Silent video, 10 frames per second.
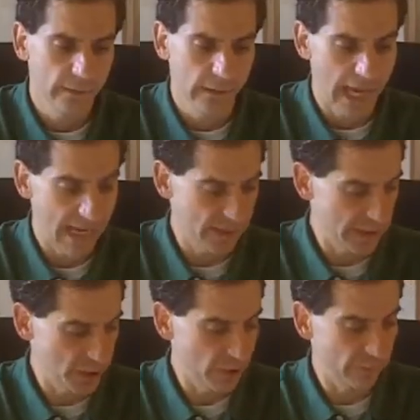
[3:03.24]
The
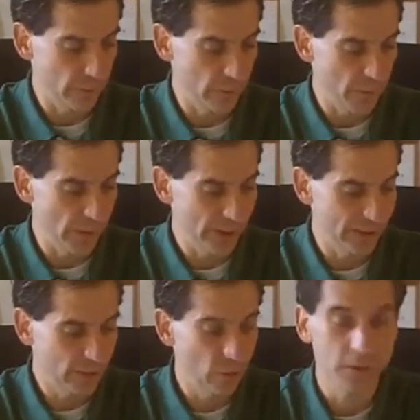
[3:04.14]
last issue for the
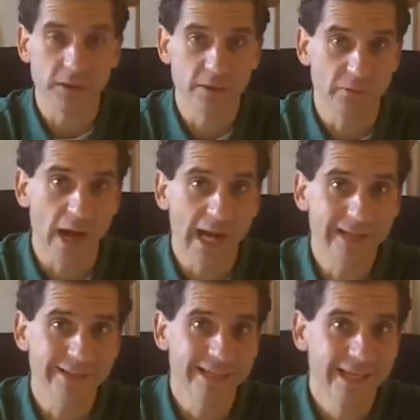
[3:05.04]
parking, of course, is
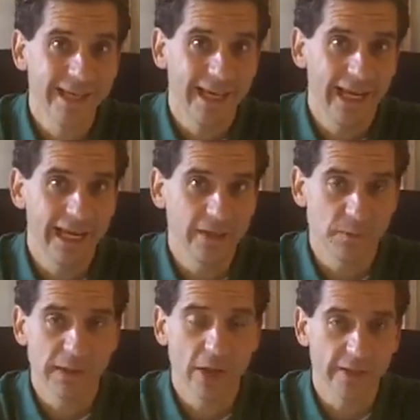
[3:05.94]
fines, and
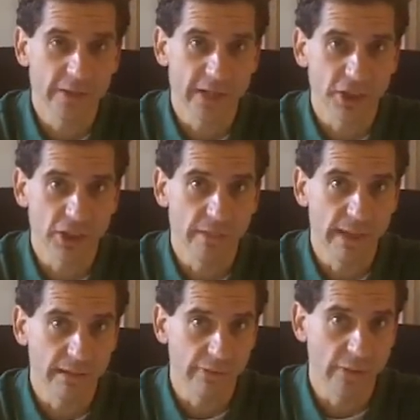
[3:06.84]
there's been a lot of discussion
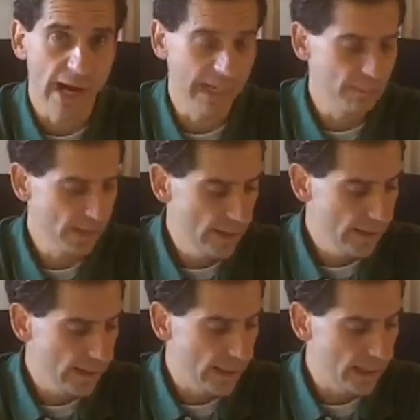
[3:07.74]
about the fine.
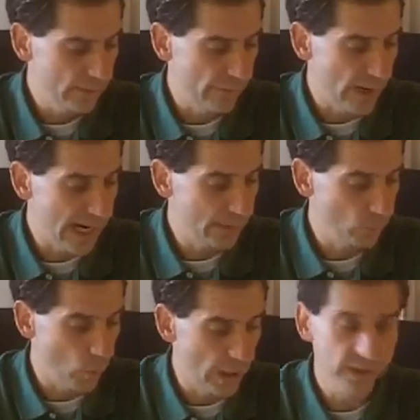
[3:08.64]
The
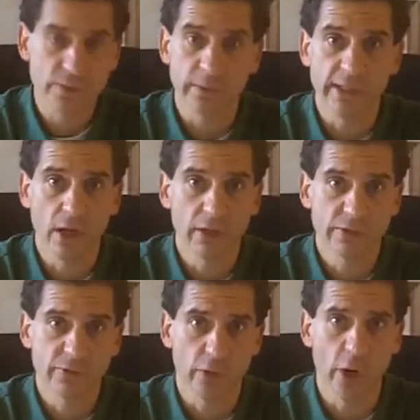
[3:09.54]
fine was
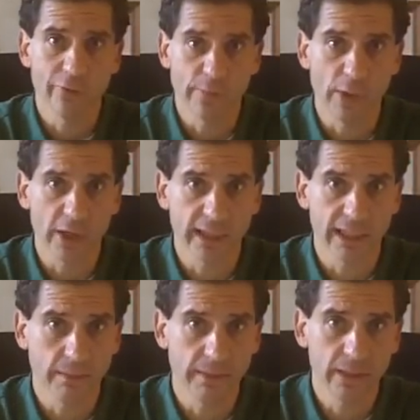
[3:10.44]
$3 for over
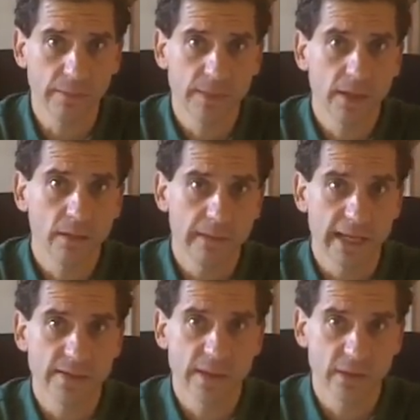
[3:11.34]
parking at a meter.
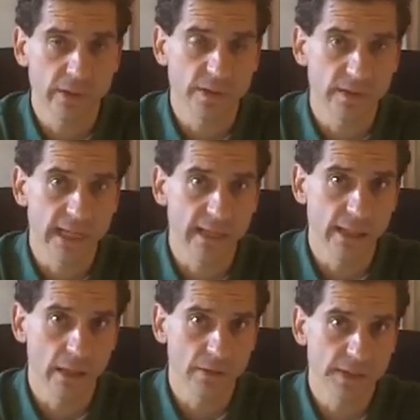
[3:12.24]
That has increased to
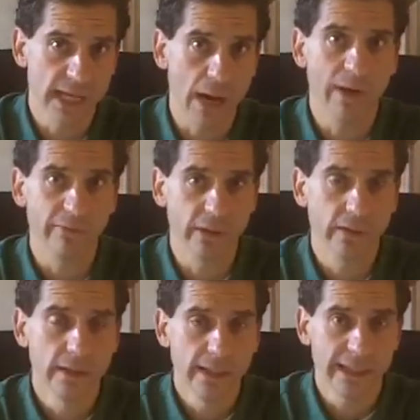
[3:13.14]
$10.
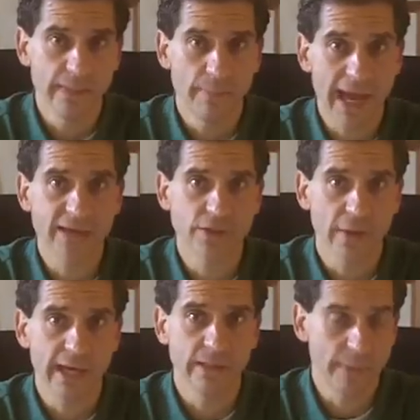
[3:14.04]
However, in the past
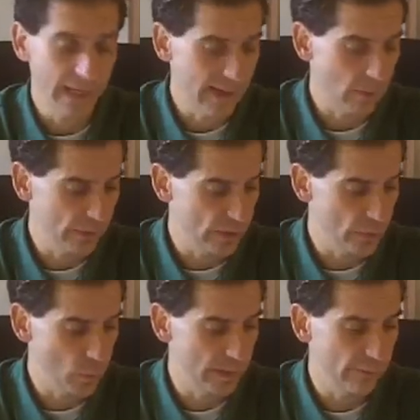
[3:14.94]
you had to pay that
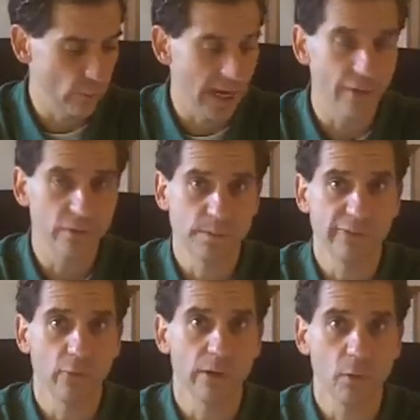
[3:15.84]
within 24 hours
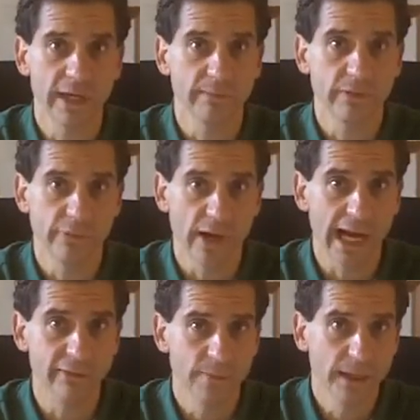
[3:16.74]
before it went up to
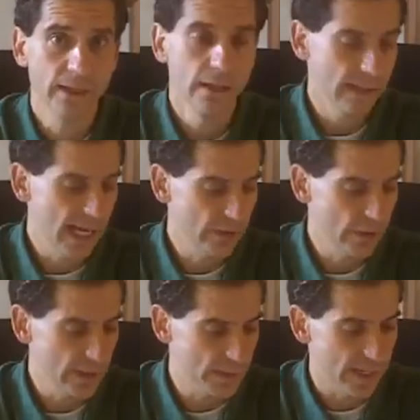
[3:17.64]
$5. Now
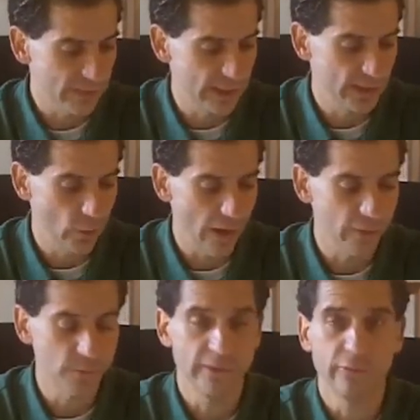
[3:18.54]
you get 72
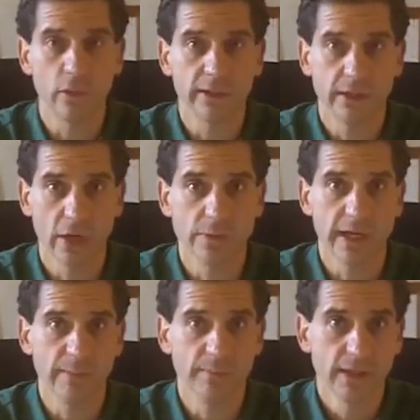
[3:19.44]
hours before it
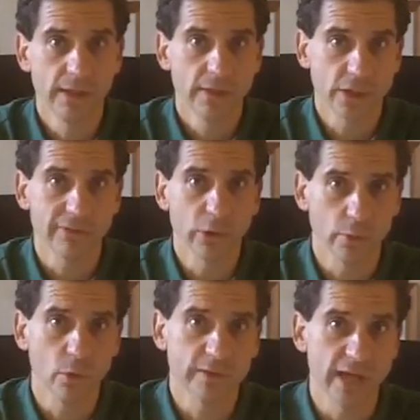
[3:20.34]
goes up. So you have a
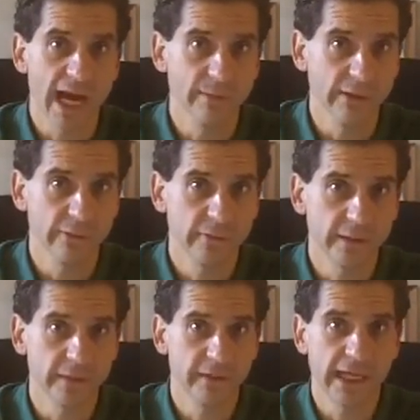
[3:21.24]
little more time
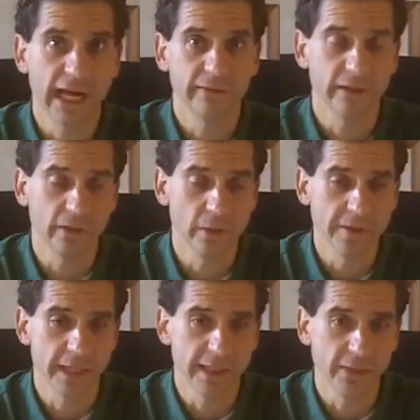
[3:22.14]
to dig out the
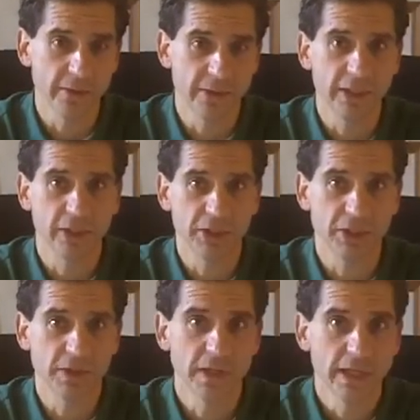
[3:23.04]
coins out of your seat
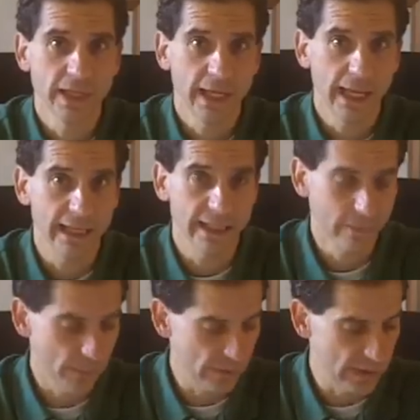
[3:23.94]
cushions and
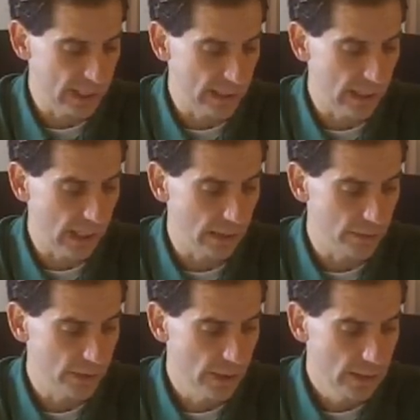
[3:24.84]
come up with the
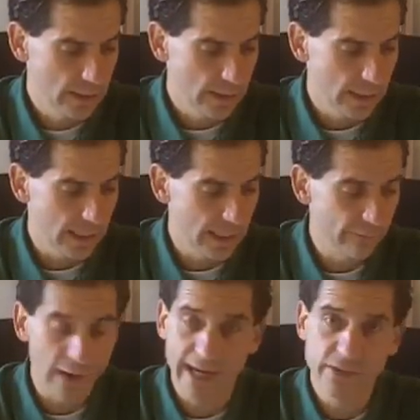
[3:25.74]
$10.
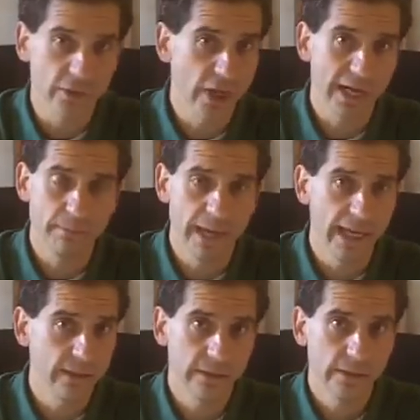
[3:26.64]
Fines are not
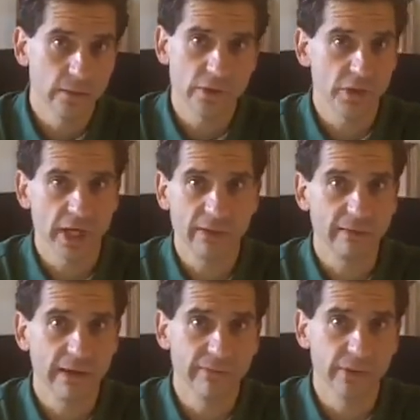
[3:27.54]
meant to
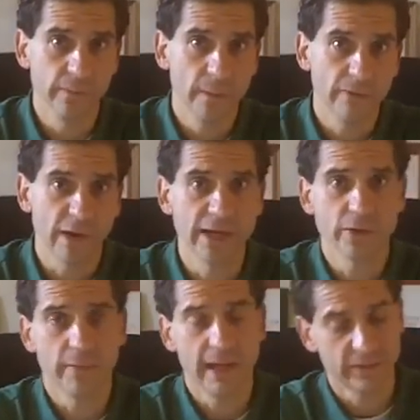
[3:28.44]
generate revenue.
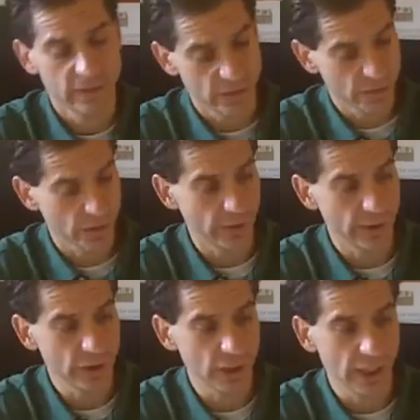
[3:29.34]
Fines are meant to
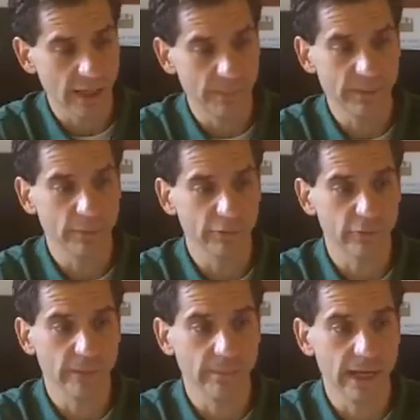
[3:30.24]
discourage people
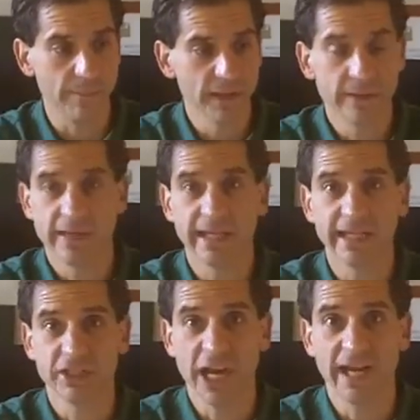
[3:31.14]
from
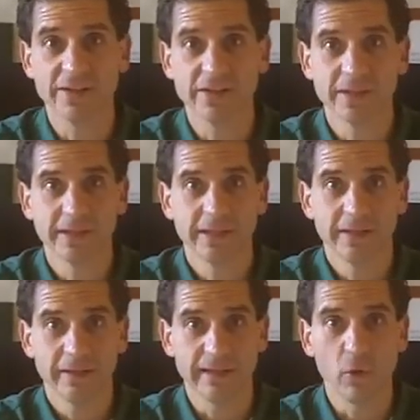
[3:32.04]
taking a chance
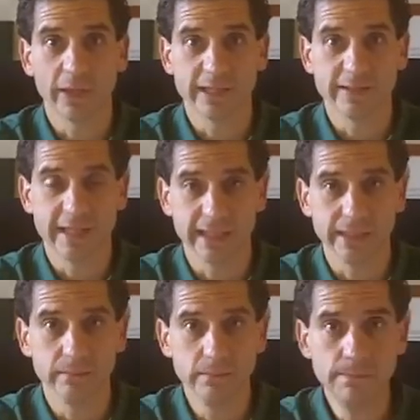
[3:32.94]
that they won't get a
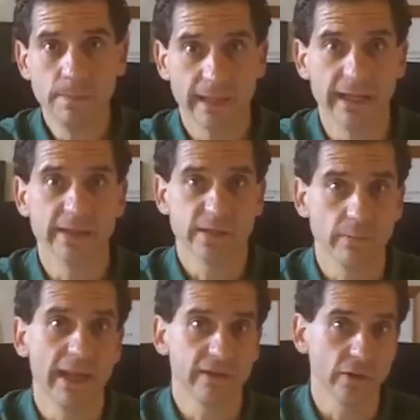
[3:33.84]
ticket, and
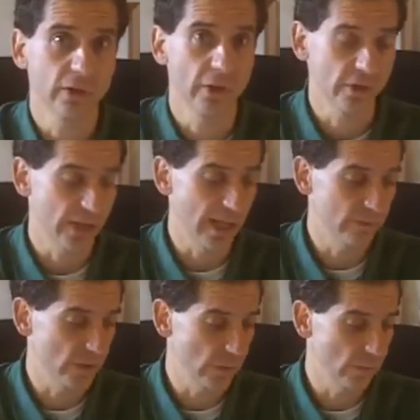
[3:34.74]
it's meant to encourage
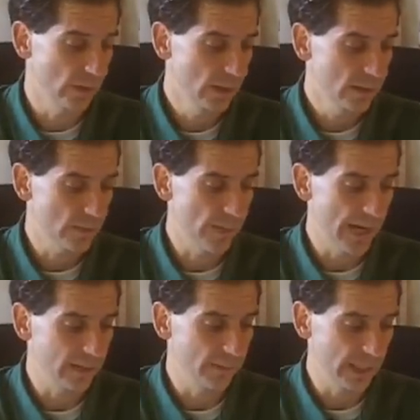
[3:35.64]
them to
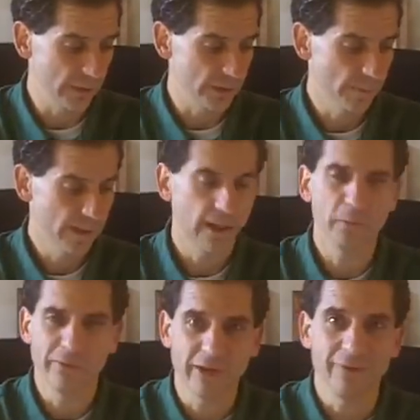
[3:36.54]
pay the meters.
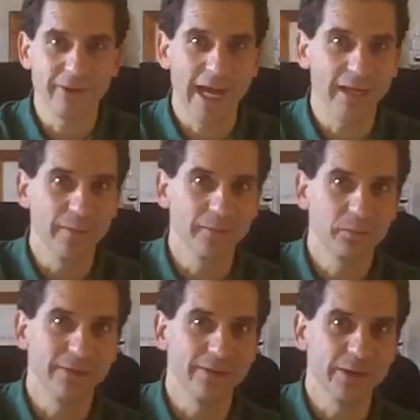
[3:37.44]
And we've covered that in the
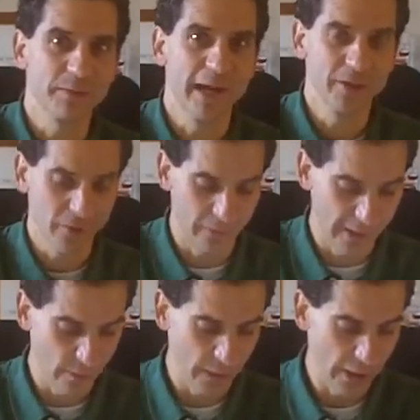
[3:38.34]
previous manager's
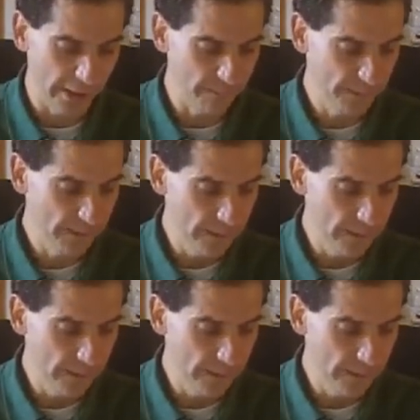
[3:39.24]
video blog.